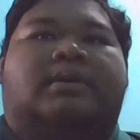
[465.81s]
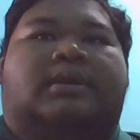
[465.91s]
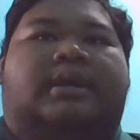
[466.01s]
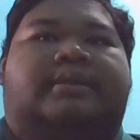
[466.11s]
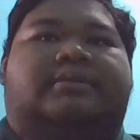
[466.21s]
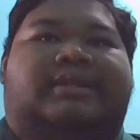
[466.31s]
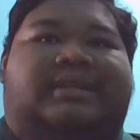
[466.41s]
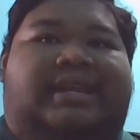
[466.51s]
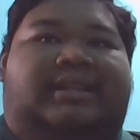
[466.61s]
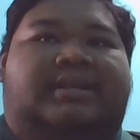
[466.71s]
and the
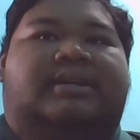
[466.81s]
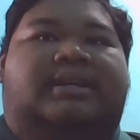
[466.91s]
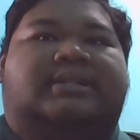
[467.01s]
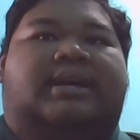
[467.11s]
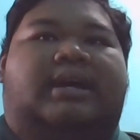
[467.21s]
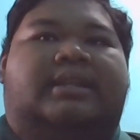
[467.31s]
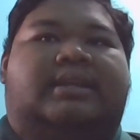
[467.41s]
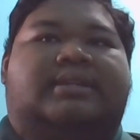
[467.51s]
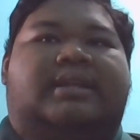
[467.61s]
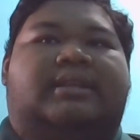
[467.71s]
letter keys are in
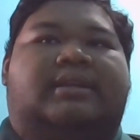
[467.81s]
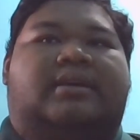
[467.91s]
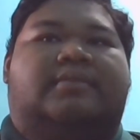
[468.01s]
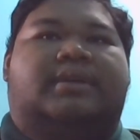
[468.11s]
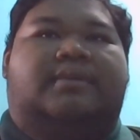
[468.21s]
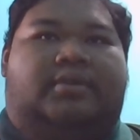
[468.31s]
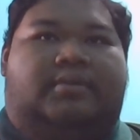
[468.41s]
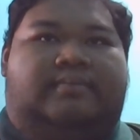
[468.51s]
the center of the keyboard.